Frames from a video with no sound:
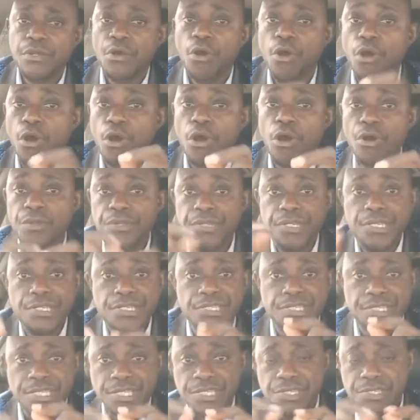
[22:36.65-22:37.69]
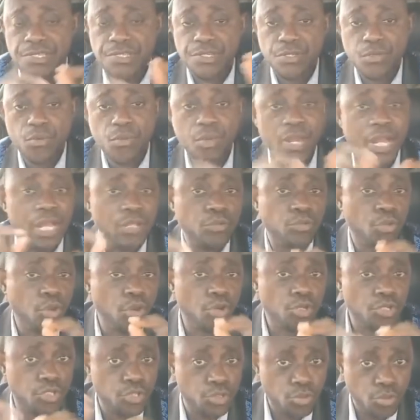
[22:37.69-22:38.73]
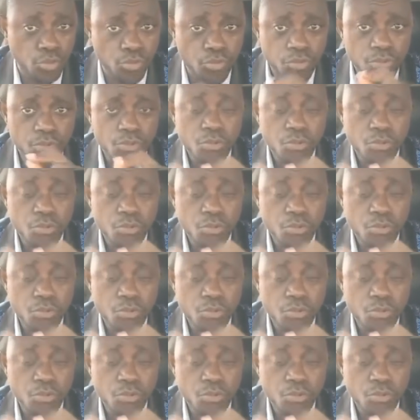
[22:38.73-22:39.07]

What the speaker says: All these things when I talk so,